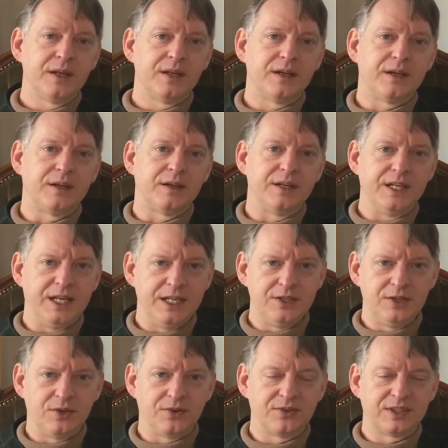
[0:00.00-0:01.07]
uh, in
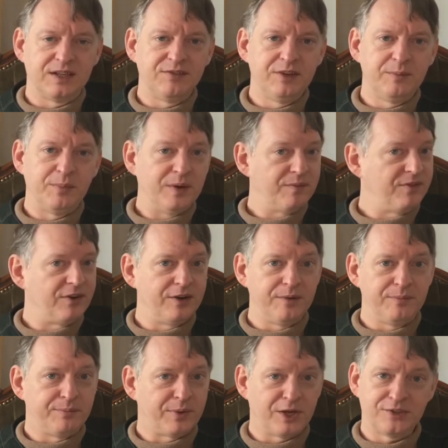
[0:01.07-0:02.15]
1807, but very
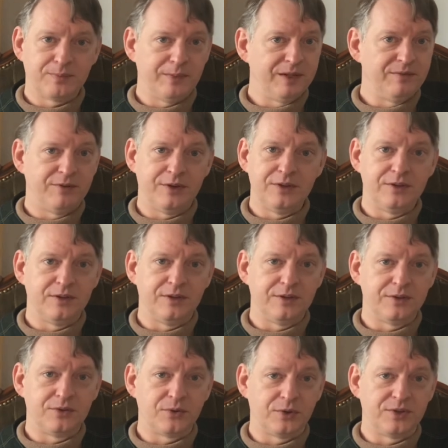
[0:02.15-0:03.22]
possibly very uh,
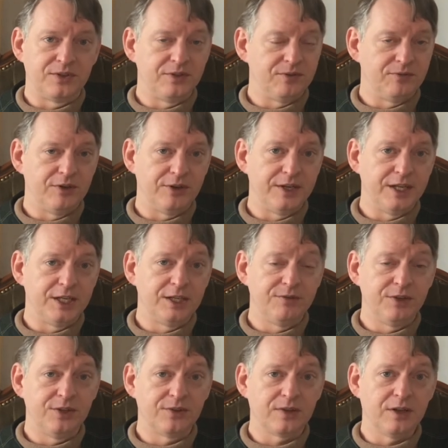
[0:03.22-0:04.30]
towards the very end of
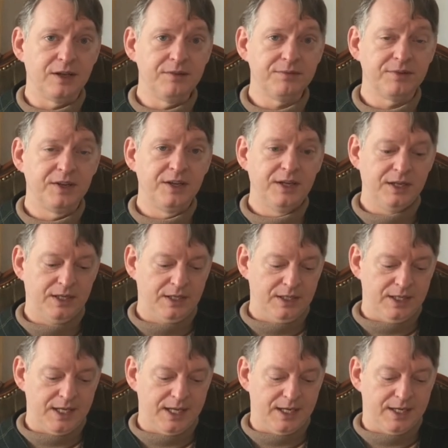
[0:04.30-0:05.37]
his life.
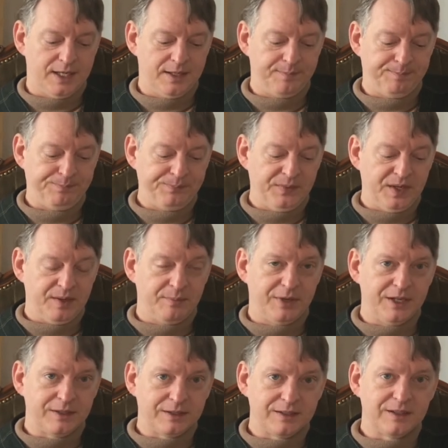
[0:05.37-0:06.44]
Uh,
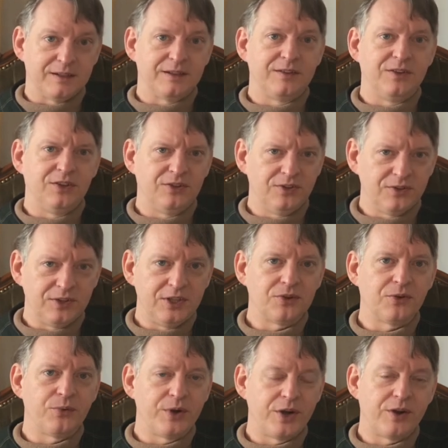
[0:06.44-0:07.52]
but uh, this is, these are
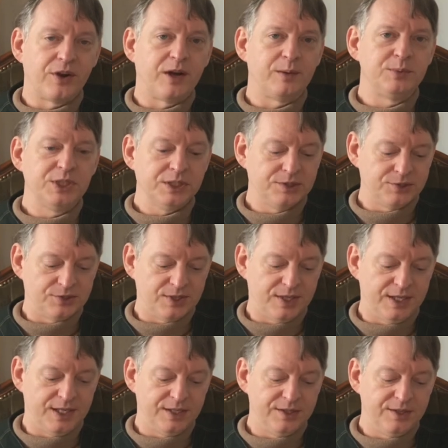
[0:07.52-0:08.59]
rare objects
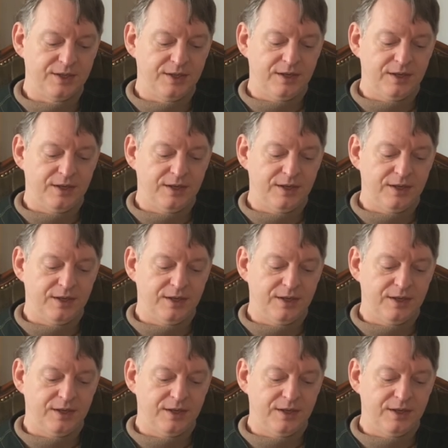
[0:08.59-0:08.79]
and